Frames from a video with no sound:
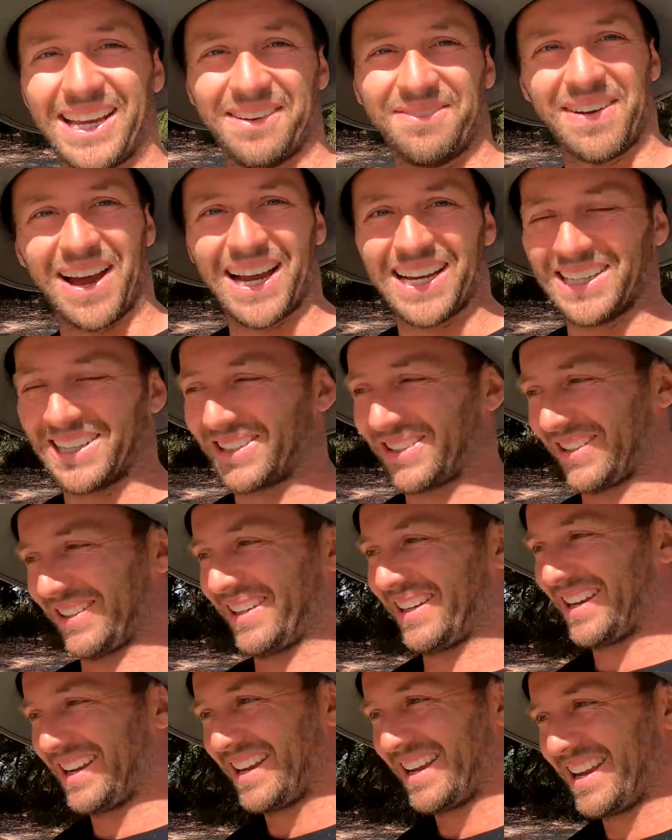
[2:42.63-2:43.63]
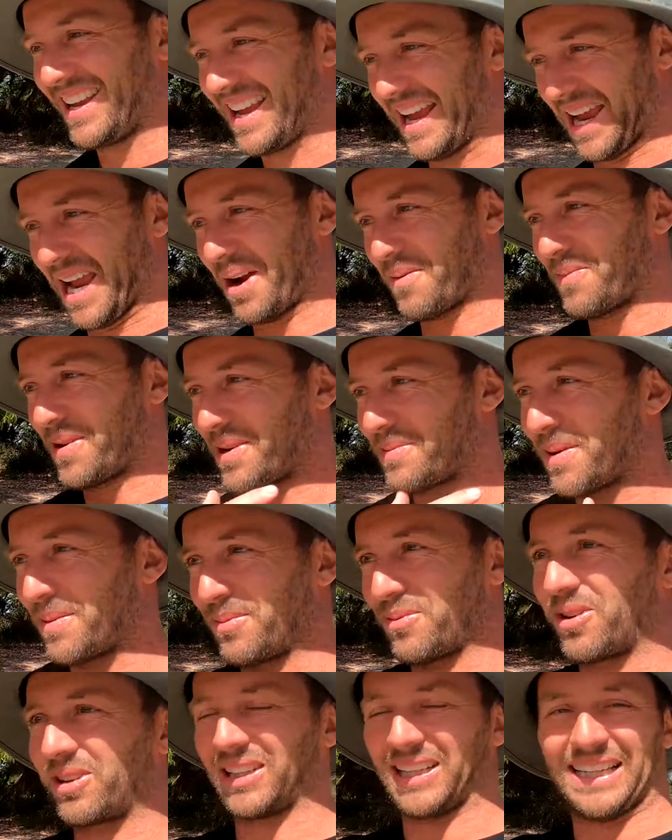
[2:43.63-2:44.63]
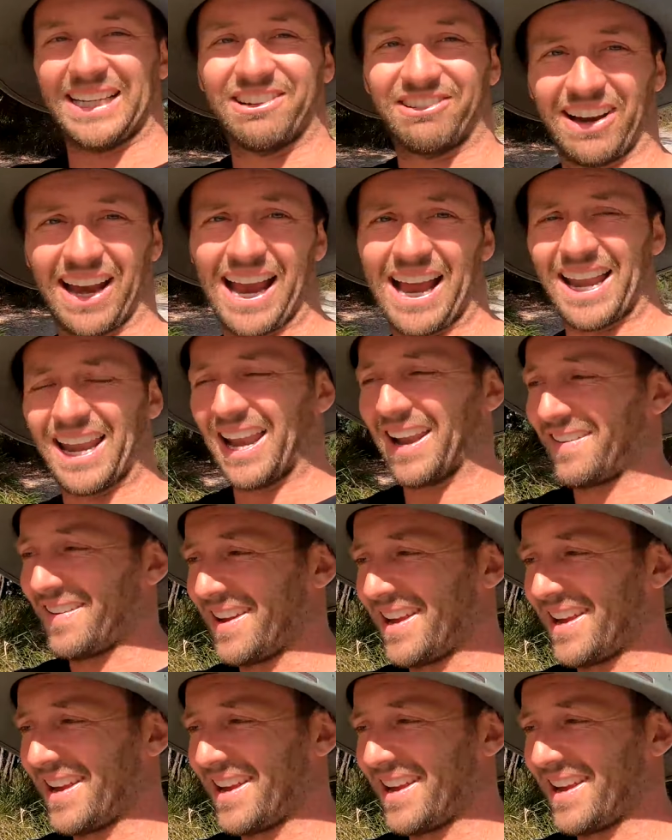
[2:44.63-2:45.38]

be amazed how many people clear out